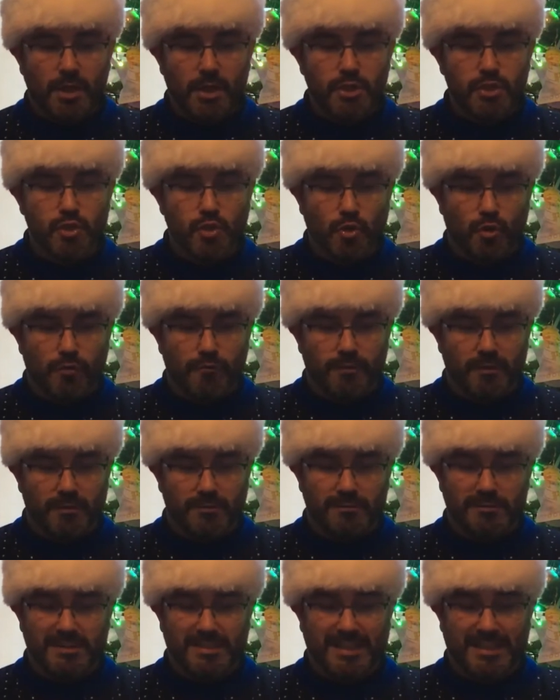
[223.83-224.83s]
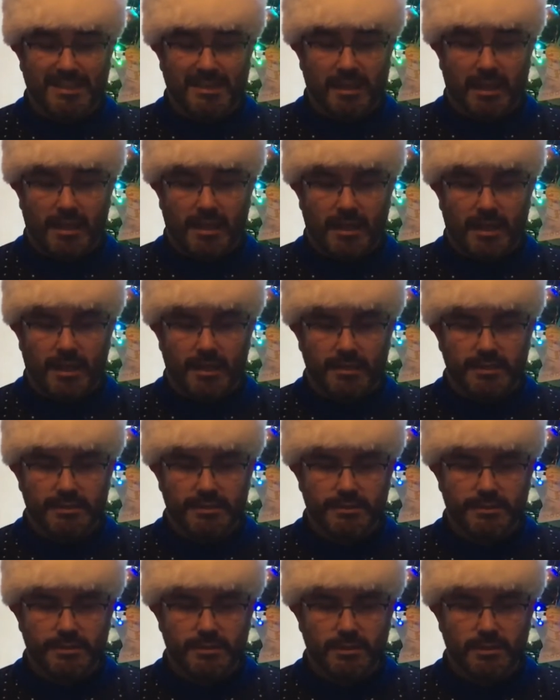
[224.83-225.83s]
Torval didn't like
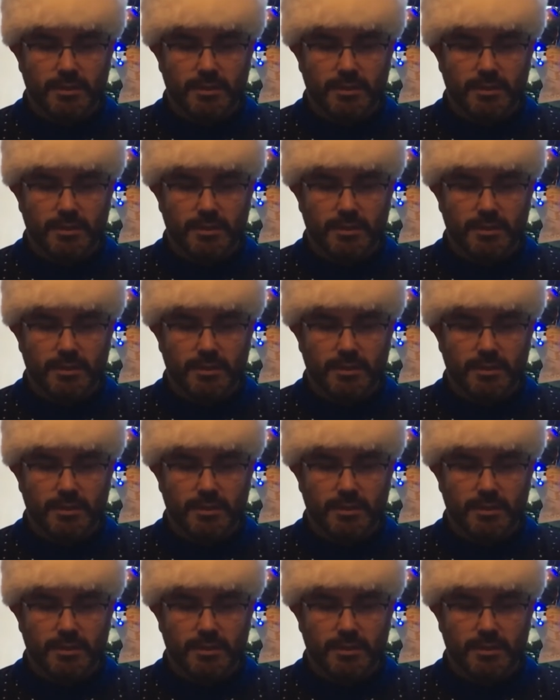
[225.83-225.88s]
heights.